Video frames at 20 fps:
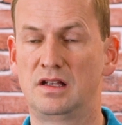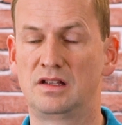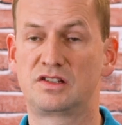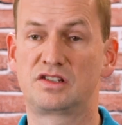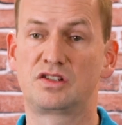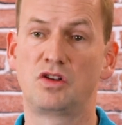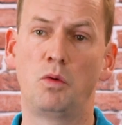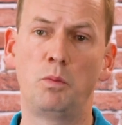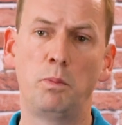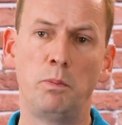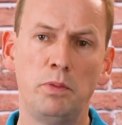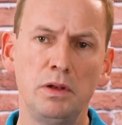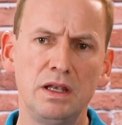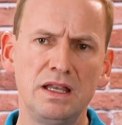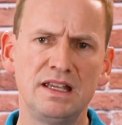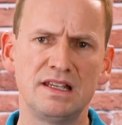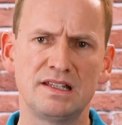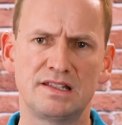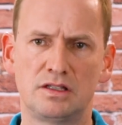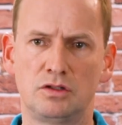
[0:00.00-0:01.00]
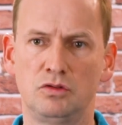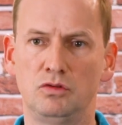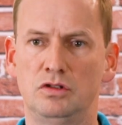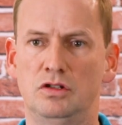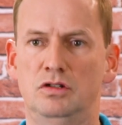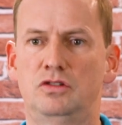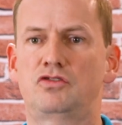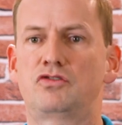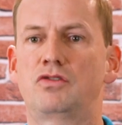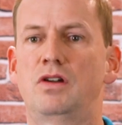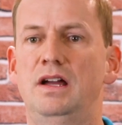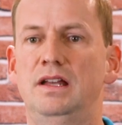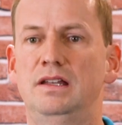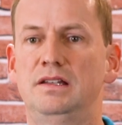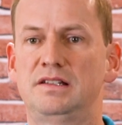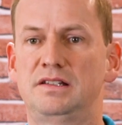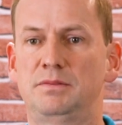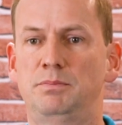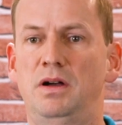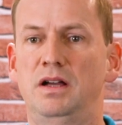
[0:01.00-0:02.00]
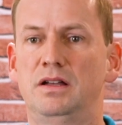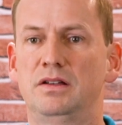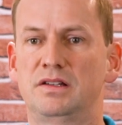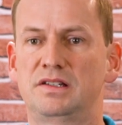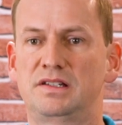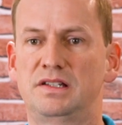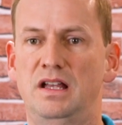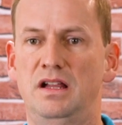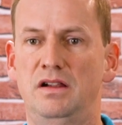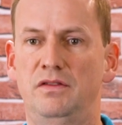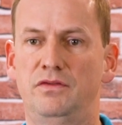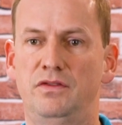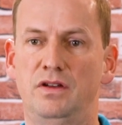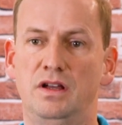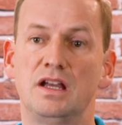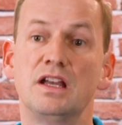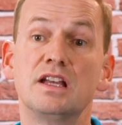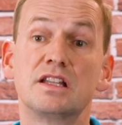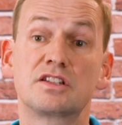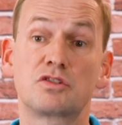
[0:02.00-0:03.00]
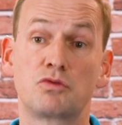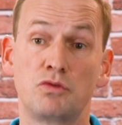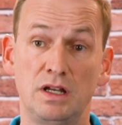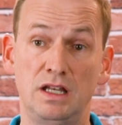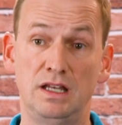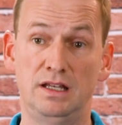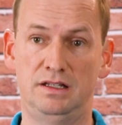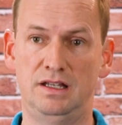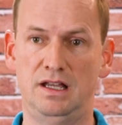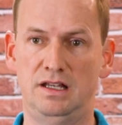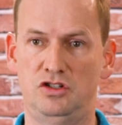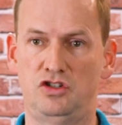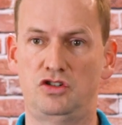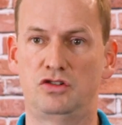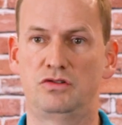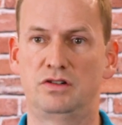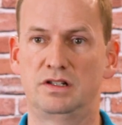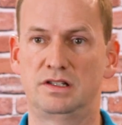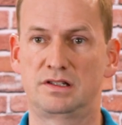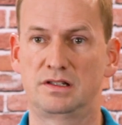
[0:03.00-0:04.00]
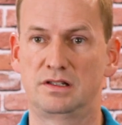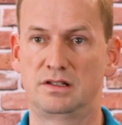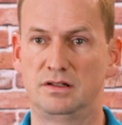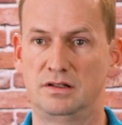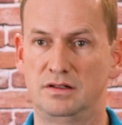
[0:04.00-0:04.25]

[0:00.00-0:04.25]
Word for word: So please do not try this by yourself. It's really dangerous.